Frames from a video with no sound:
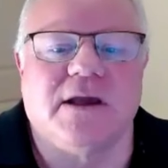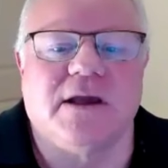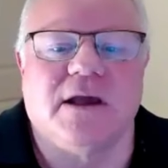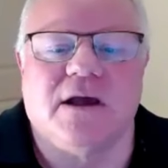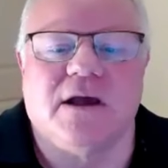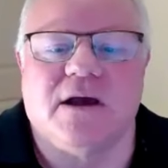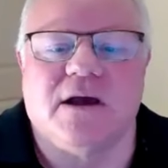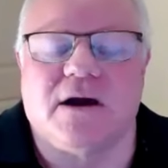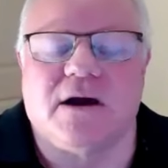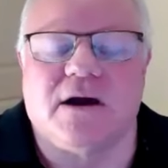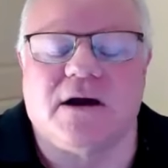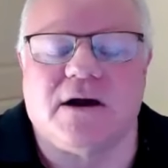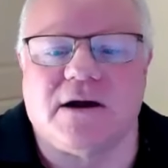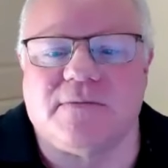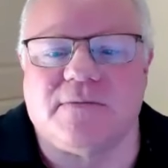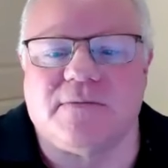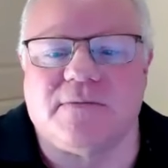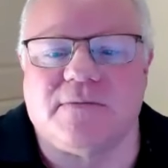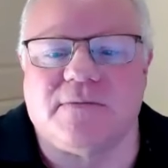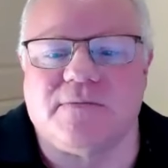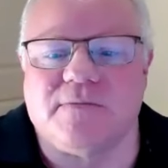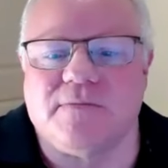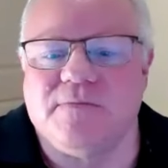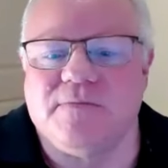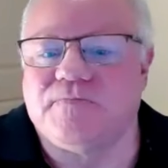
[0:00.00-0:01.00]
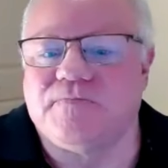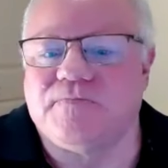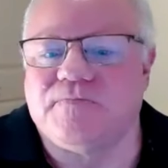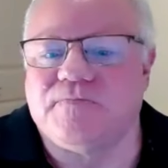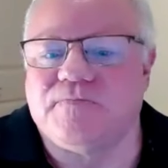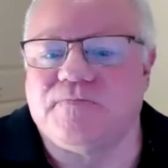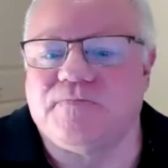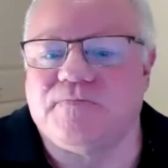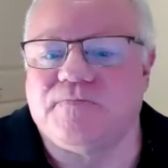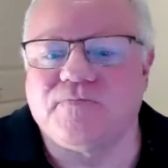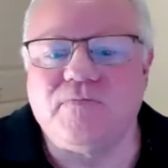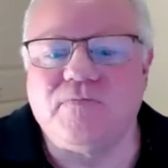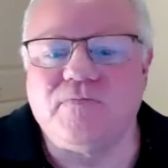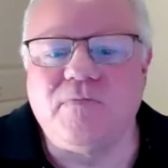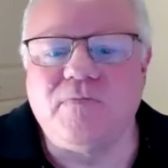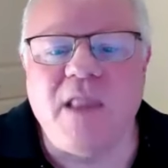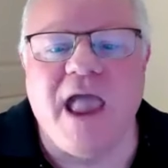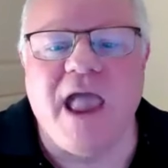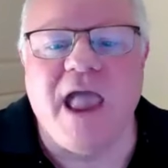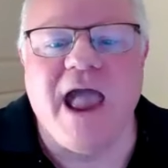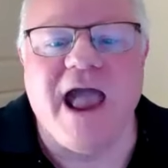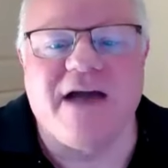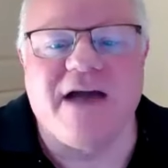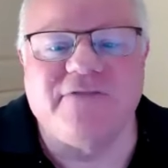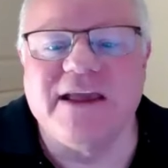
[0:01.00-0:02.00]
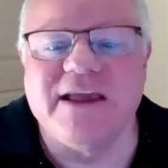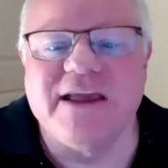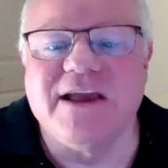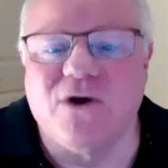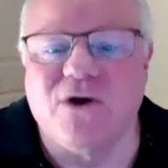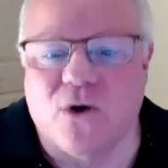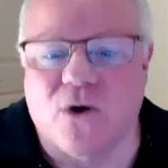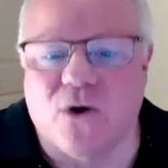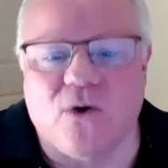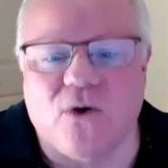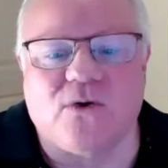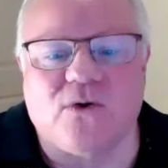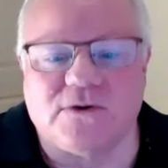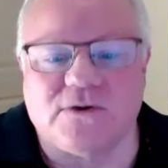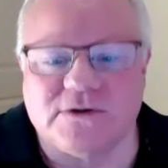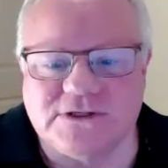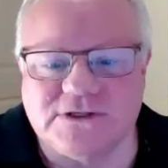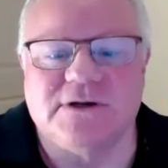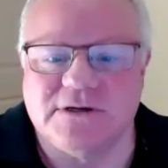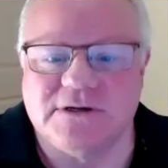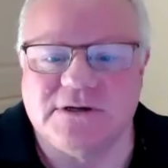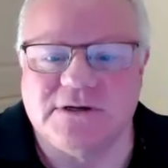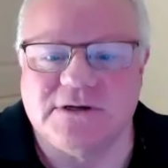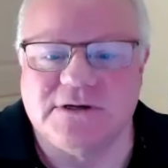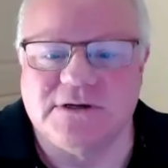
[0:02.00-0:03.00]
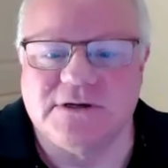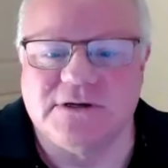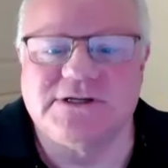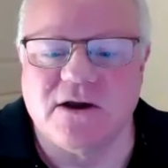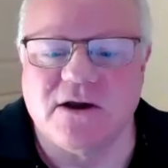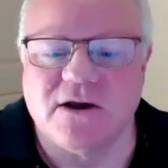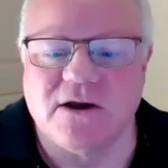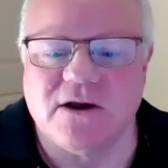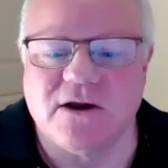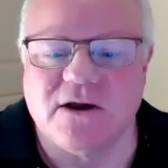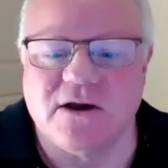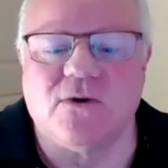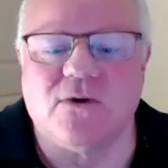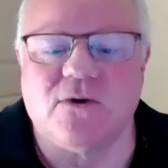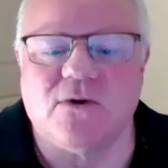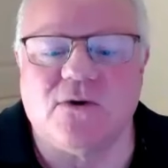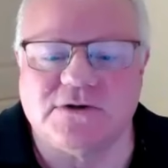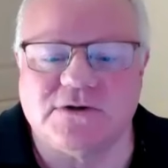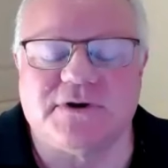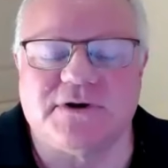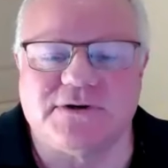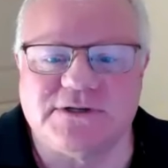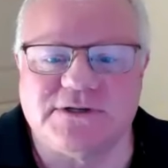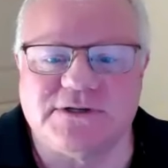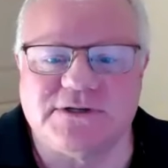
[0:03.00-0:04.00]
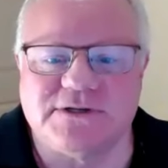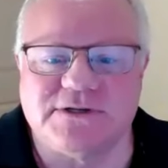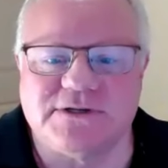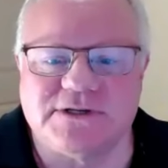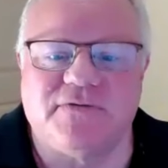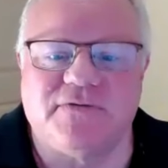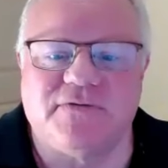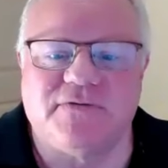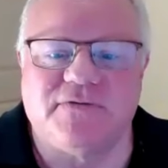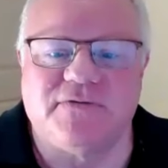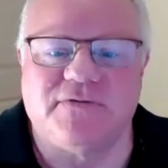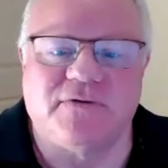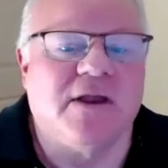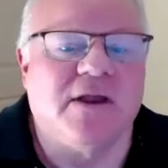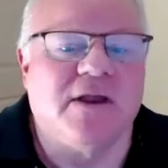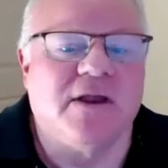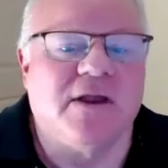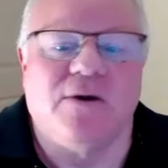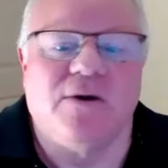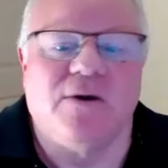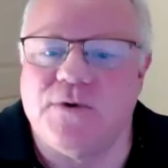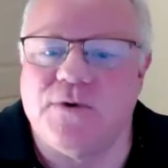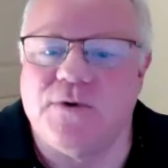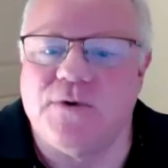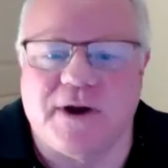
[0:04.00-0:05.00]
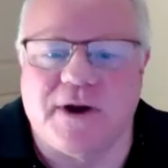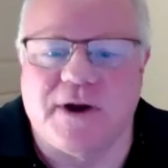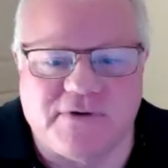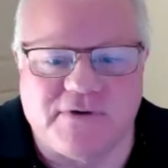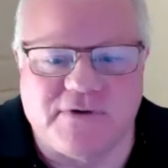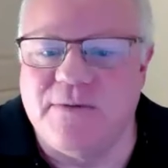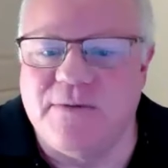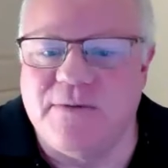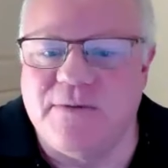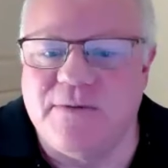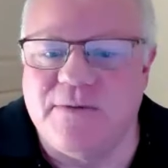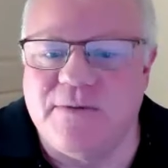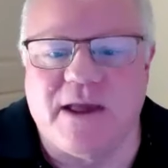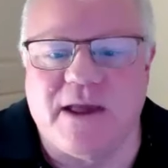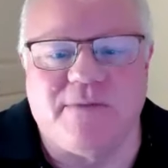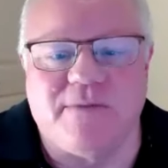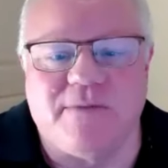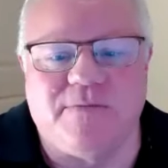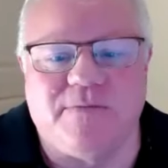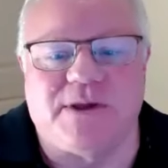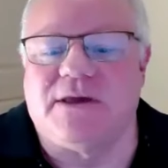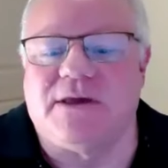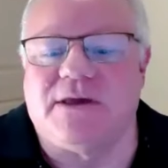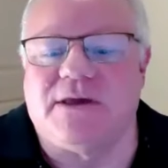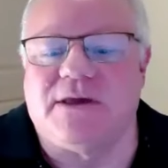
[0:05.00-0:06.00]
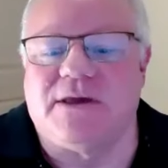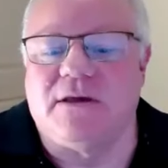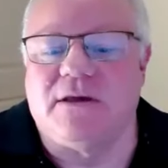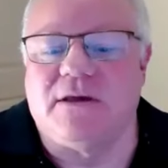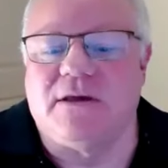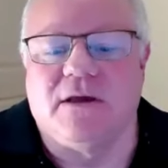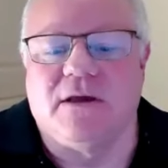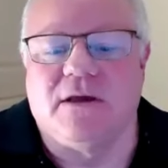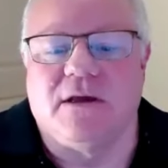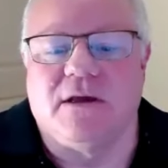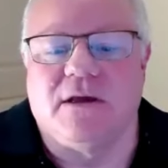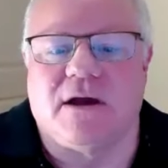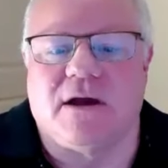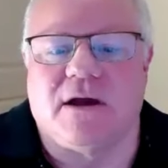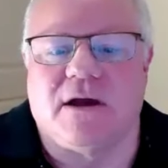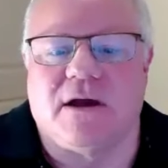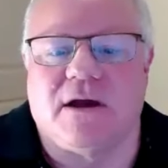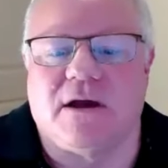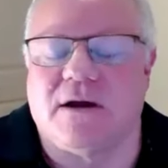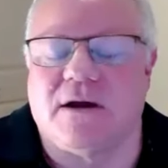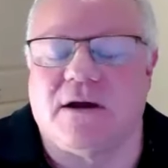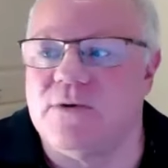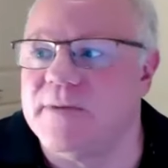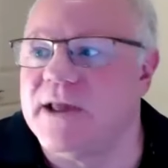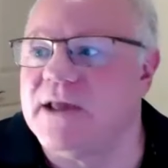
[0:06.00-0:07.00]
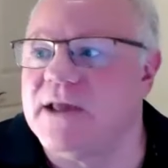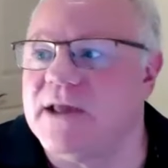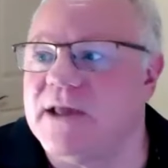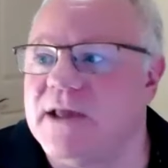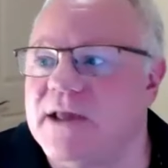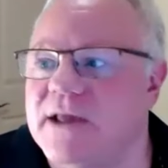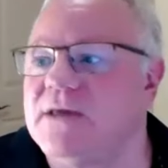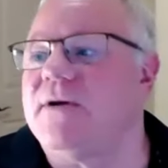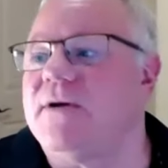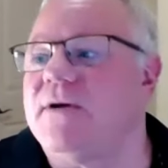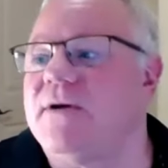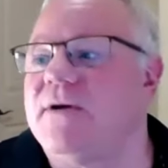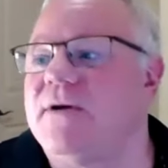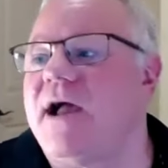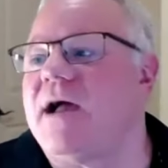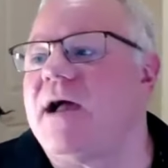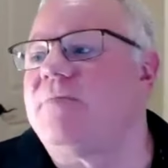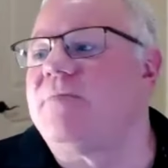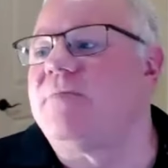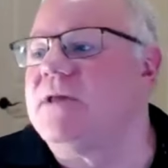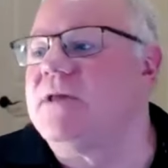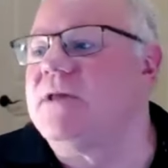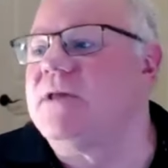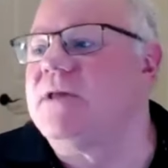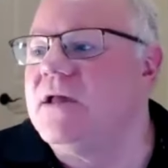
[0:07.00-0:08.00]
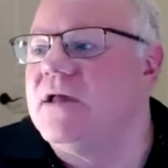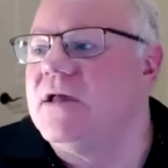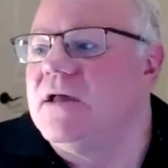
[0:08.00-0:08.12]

Having goals, setting goals for yourself, whatever they may be, will make you happy.